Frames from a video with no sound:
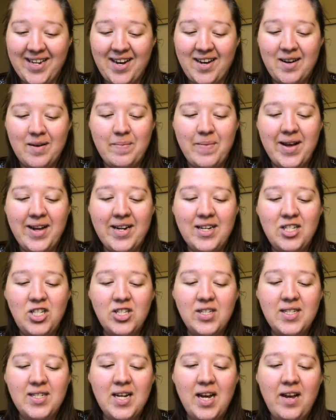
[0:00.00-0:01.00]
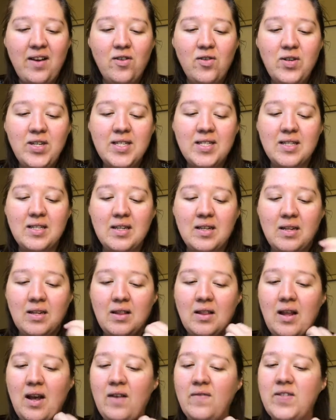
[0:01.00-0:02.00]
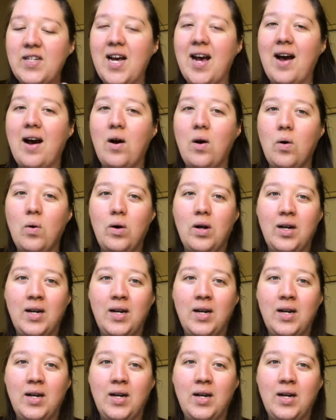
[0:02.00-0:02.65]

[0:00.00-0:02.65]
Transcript: And I always loved how